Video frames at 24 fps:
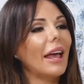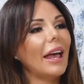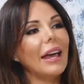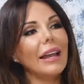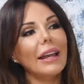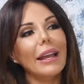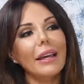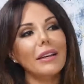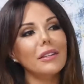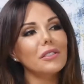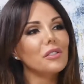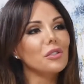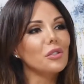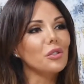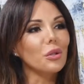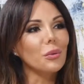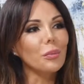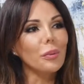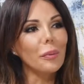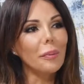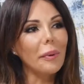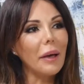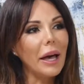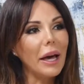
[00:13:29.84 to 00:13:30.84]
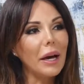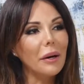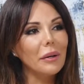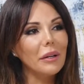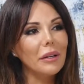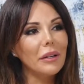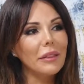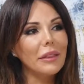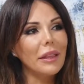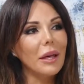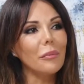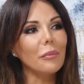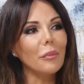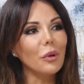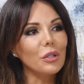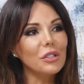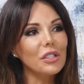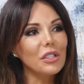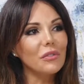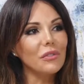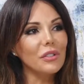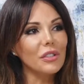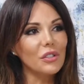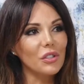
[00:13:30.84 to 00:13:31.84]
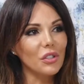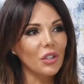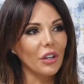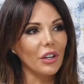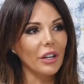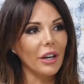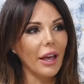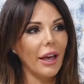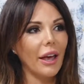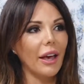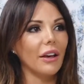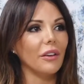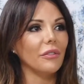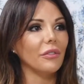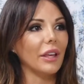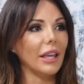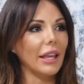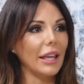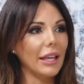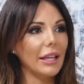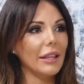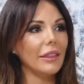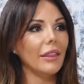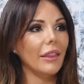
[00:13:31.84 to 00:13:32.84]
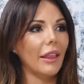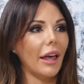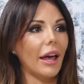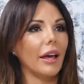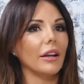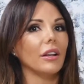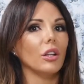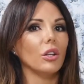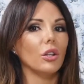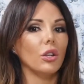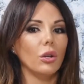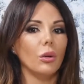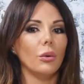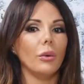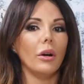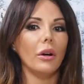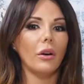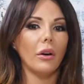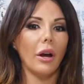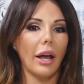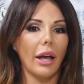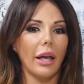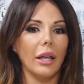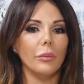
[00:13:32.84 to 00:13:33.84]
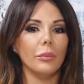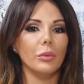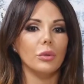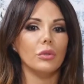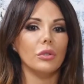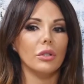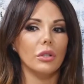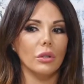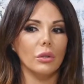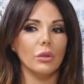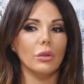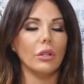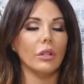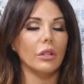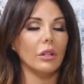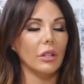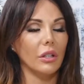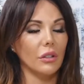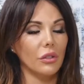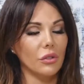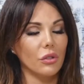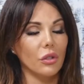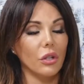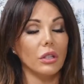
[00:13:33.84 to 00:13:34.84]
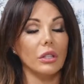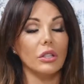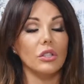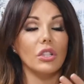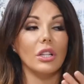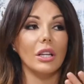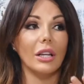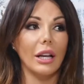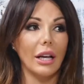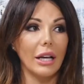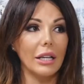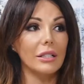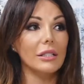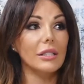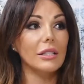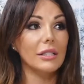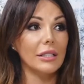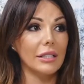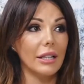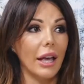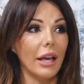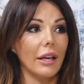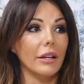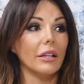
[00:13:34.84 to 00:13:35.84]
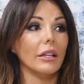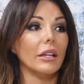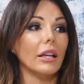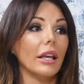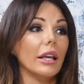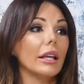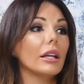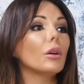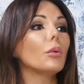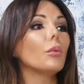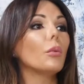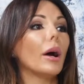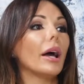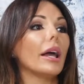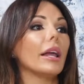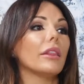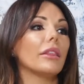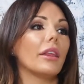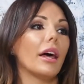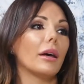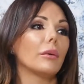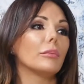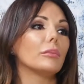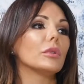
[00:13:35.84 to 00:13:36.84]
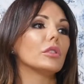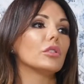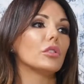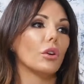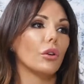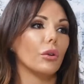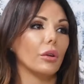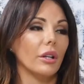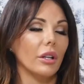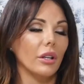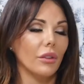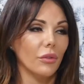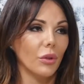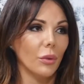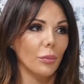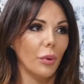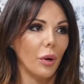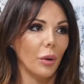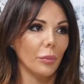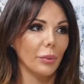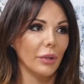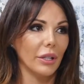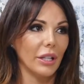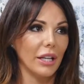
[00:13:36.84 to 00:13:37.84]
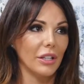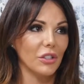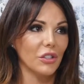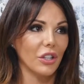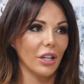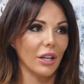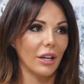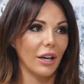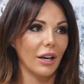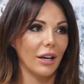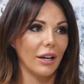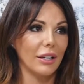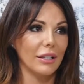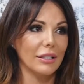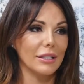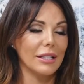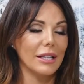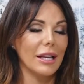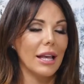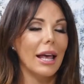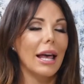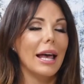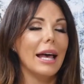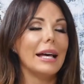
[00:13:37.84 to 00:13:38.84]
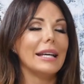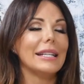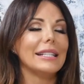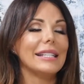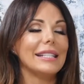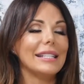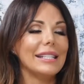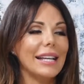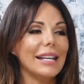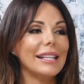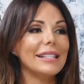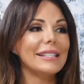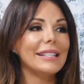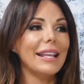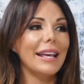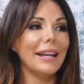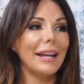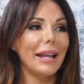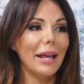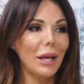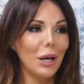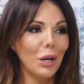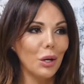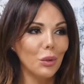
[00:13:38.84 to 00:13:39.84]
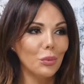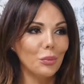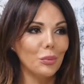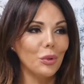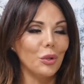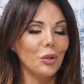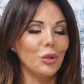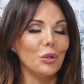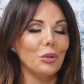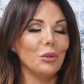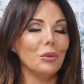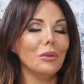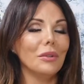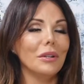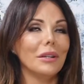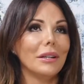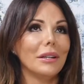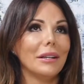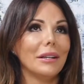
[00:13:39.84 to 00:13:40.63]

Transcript: an added superpower that most of us don't have, in that you are able to look at the astrology and understand it in a way that majority of the population can't. Does that help you